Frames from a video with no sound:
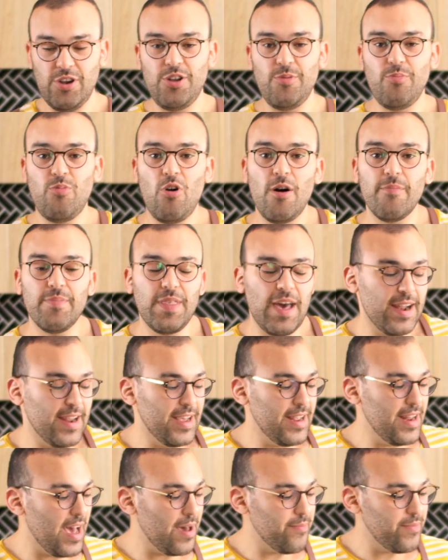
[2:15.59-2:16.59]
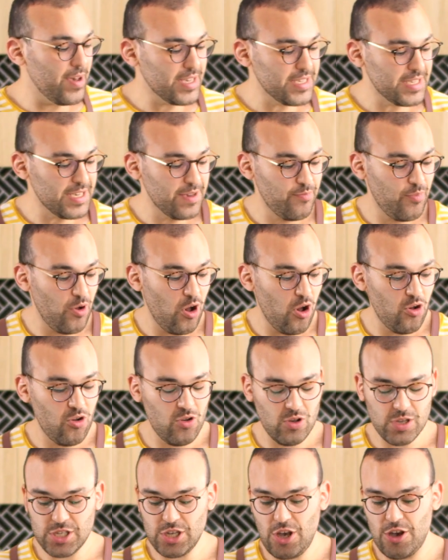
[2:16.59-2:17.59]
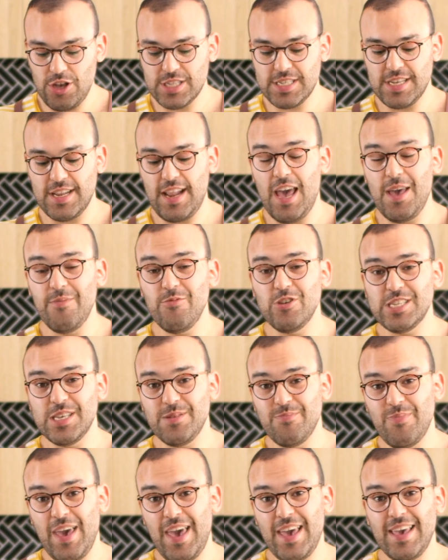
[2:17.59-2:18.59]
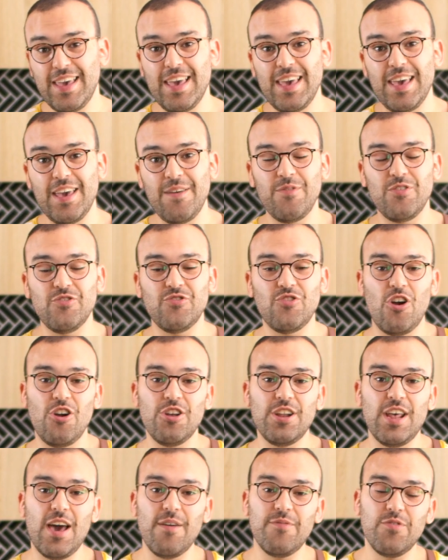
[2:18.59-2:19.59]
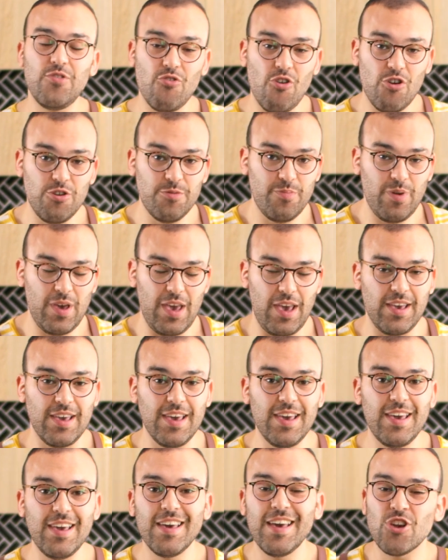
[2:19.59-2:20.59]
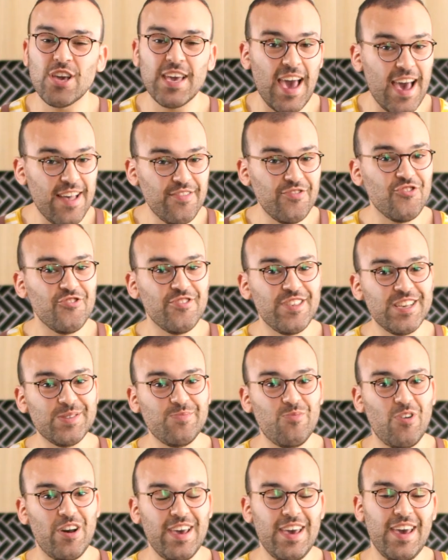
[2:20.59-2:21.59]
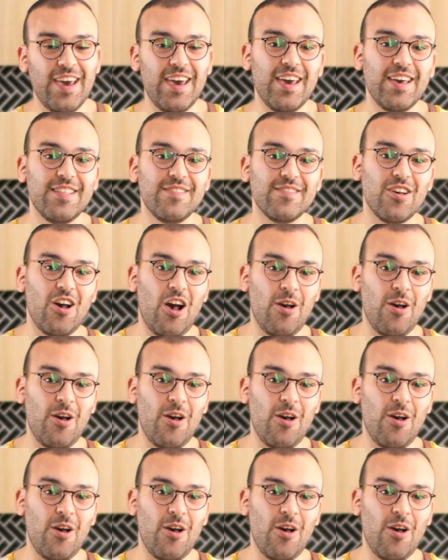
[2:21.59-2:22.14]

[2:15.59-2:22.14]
going to pop that in our mixing bowl. So today I'm using Peggy. If you don't have your own Peggy, you can do this by hand.